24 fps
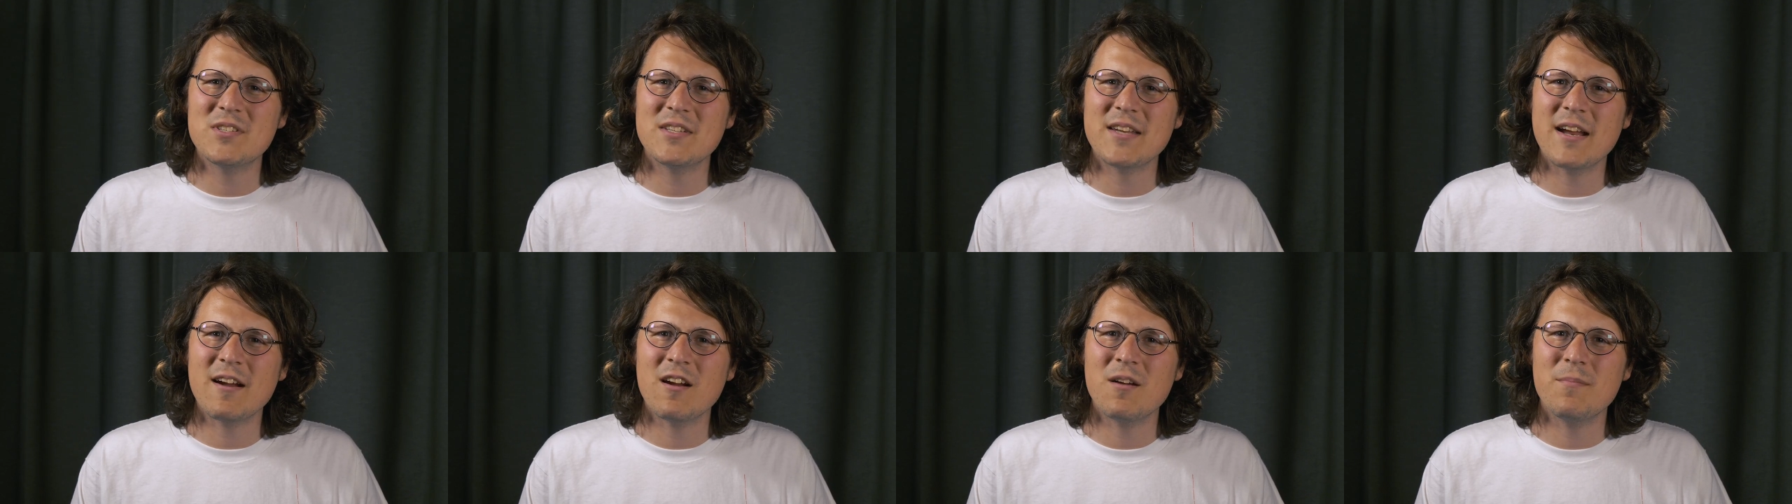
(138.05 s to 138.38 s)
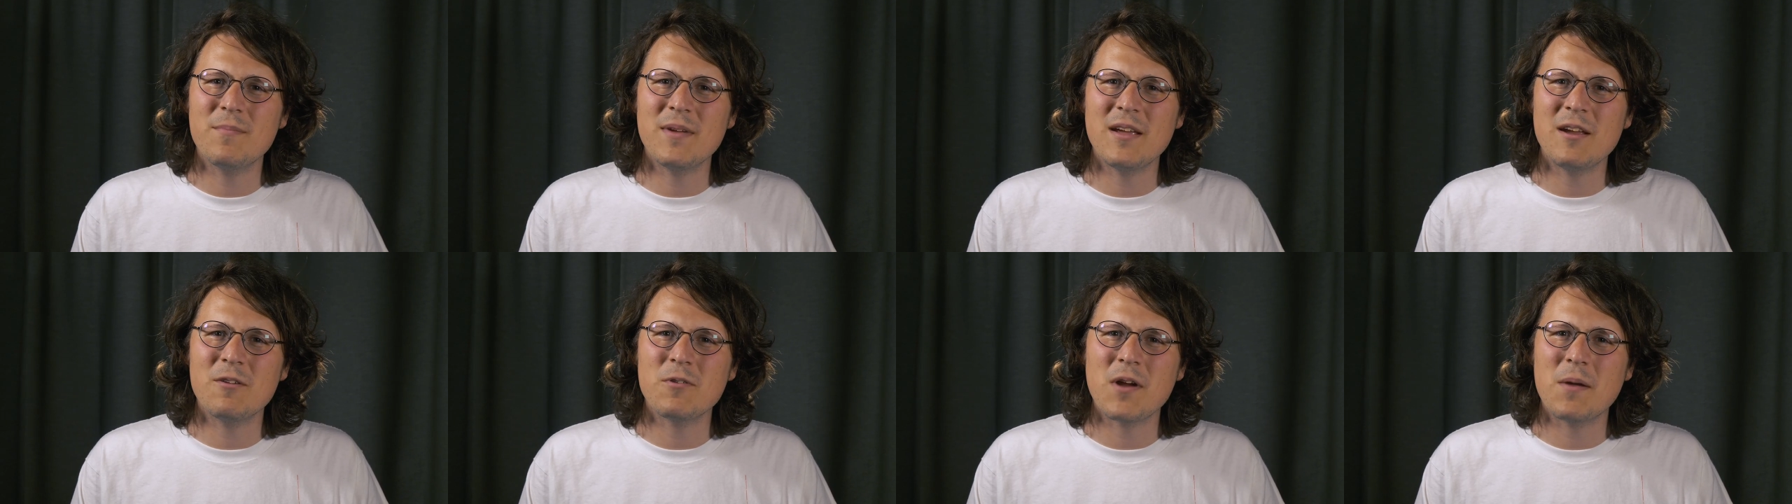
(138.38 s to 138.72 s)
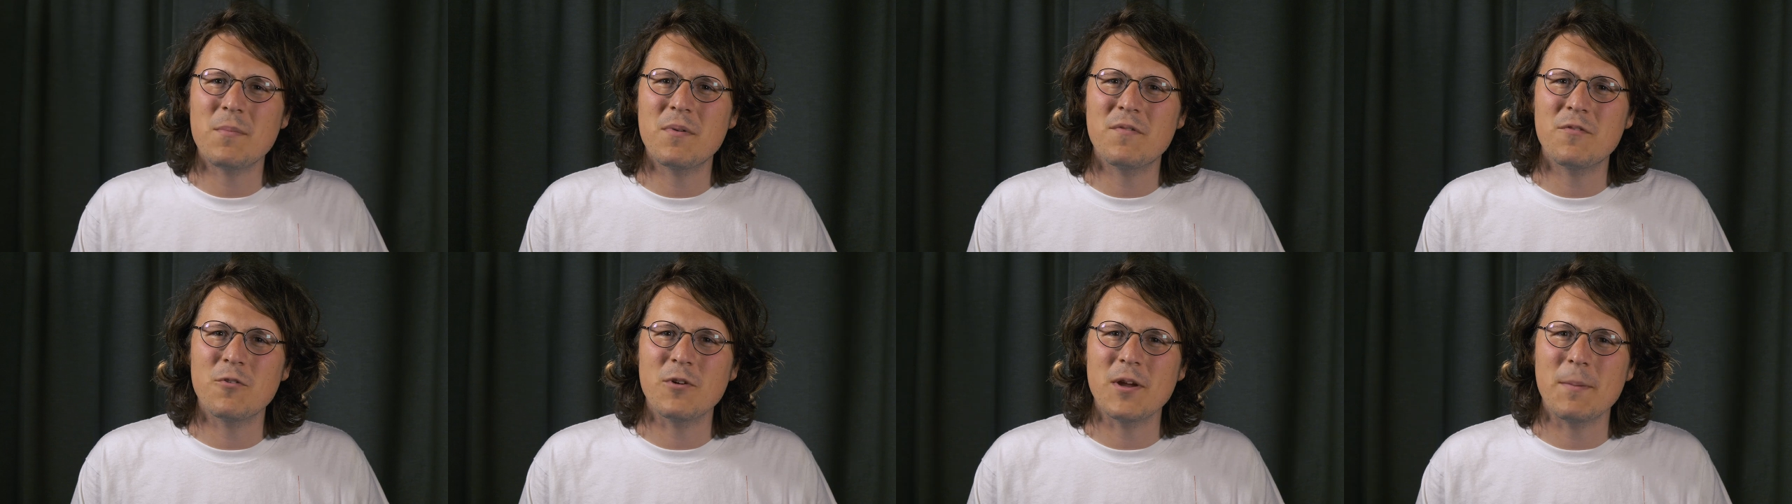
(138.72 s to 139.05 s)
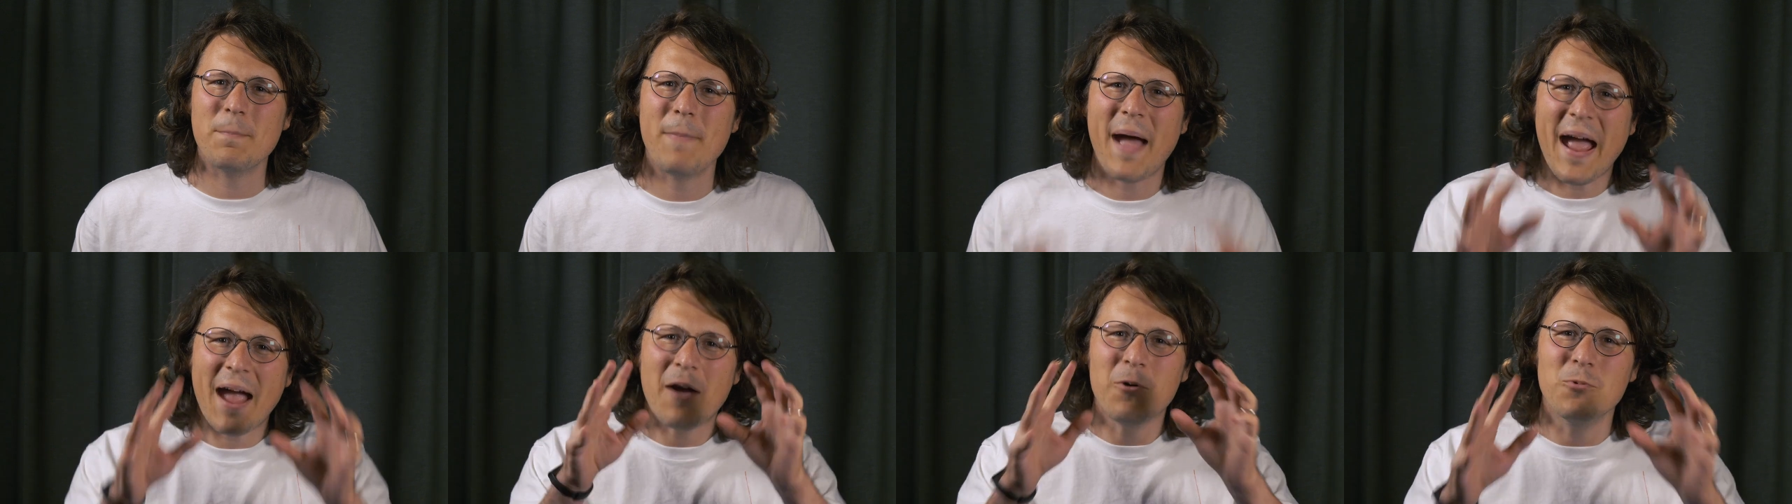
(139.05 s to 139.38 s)
stare at me right before he
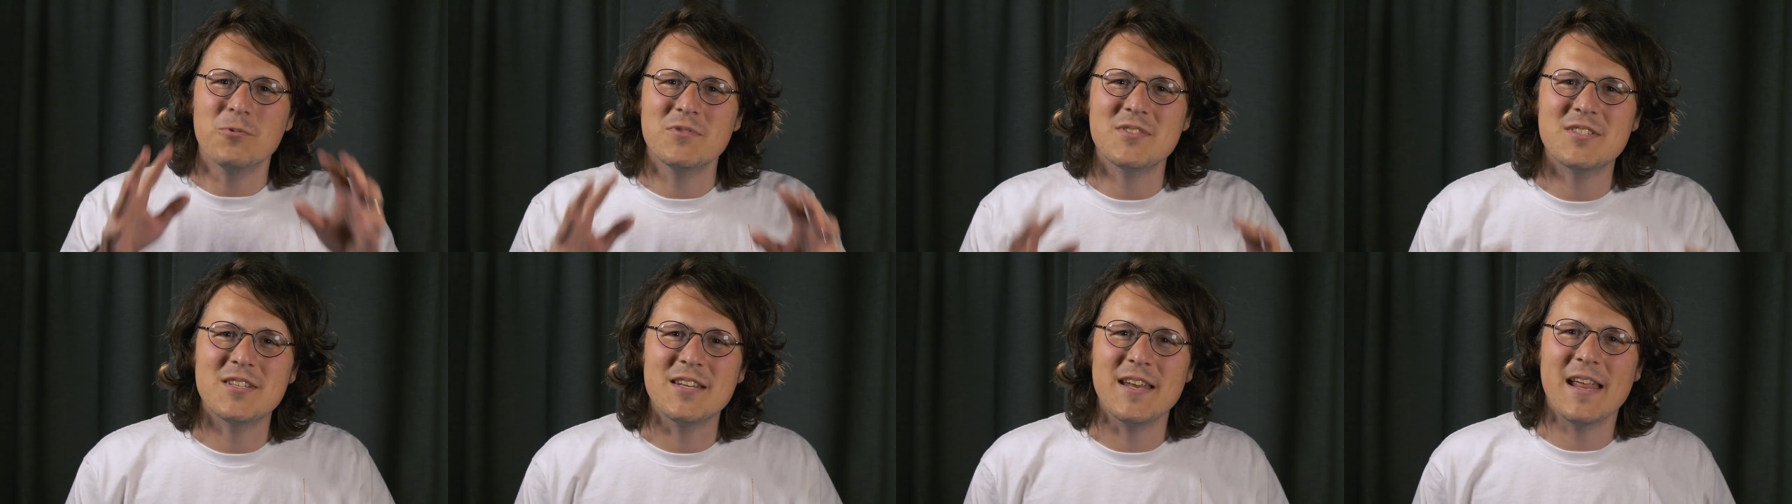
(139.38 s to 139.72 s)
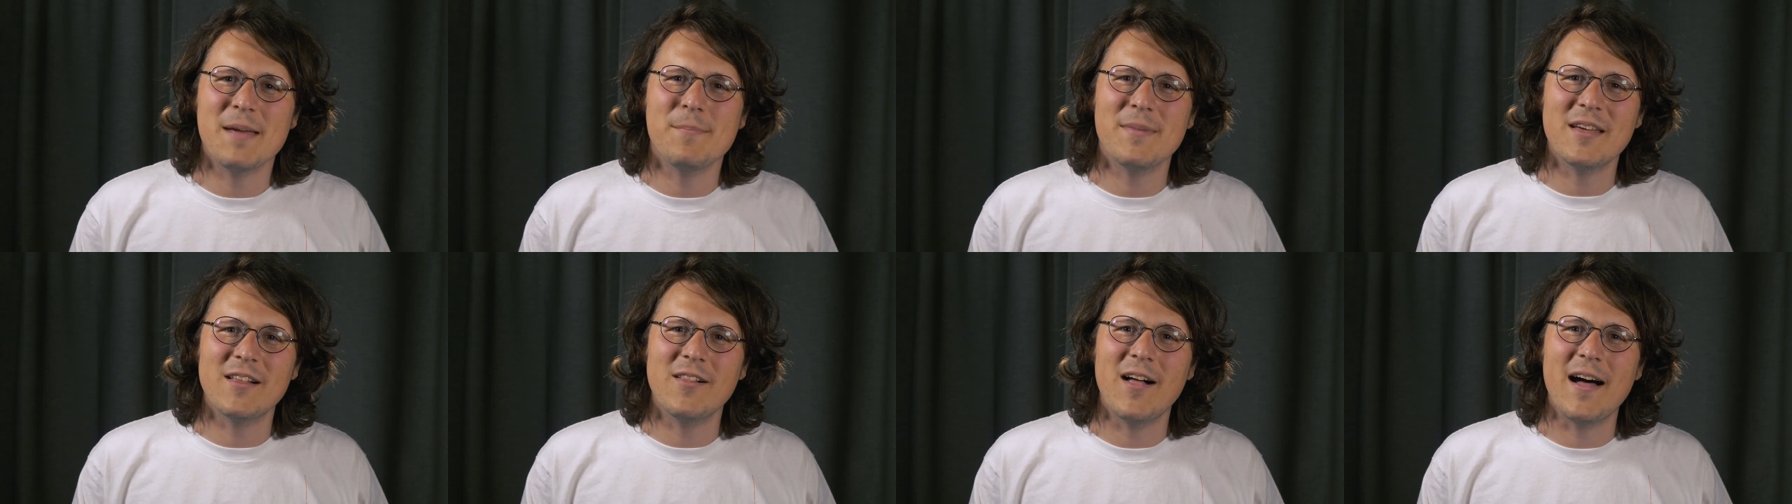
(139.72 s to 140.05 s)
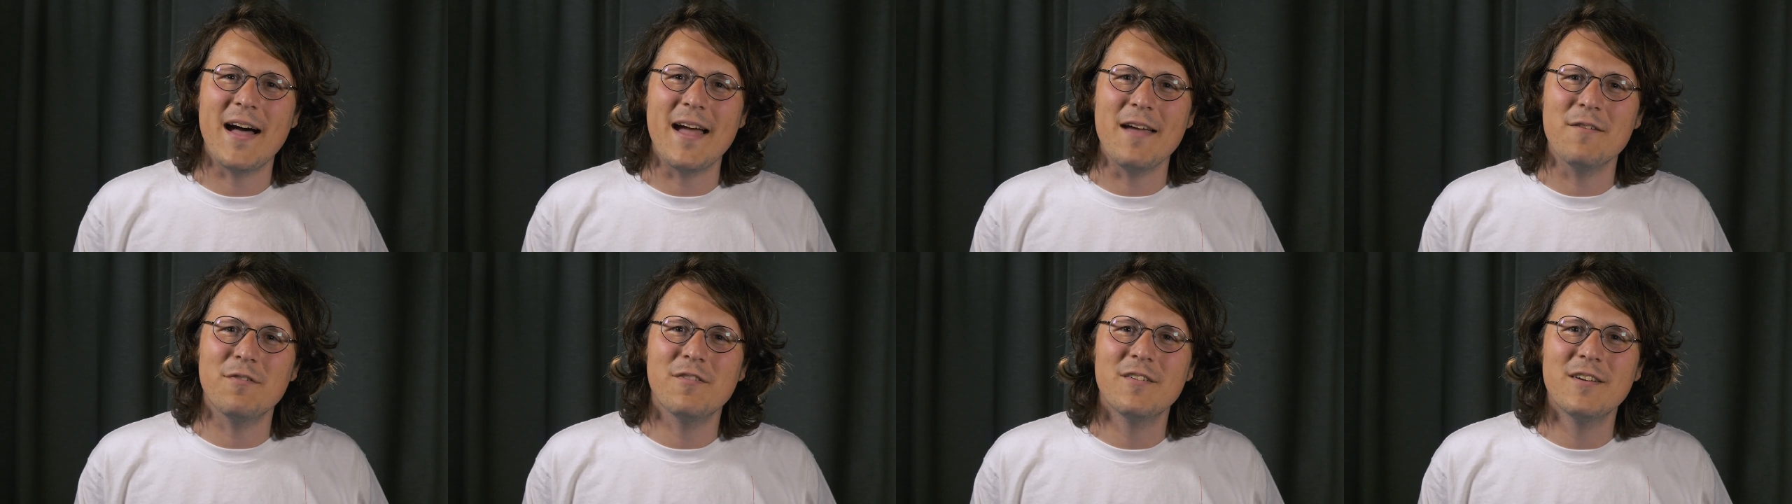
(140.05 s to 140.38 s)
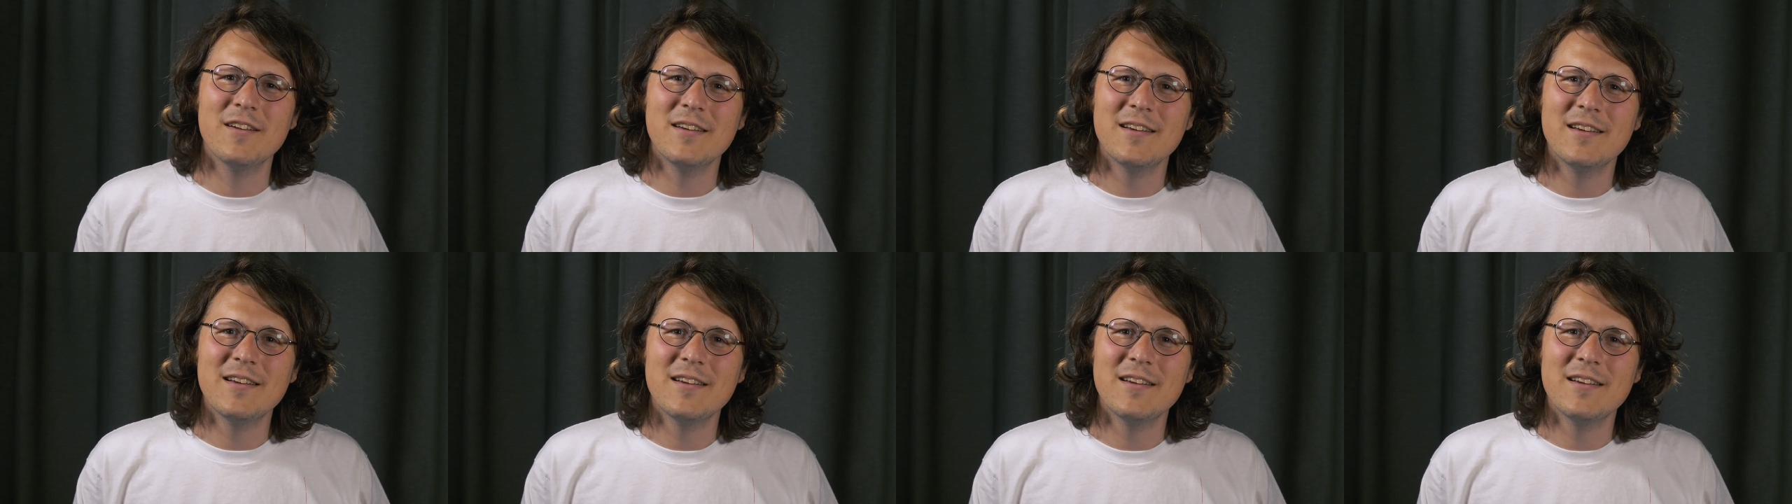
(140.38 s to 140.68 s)
pounced and ate me alive.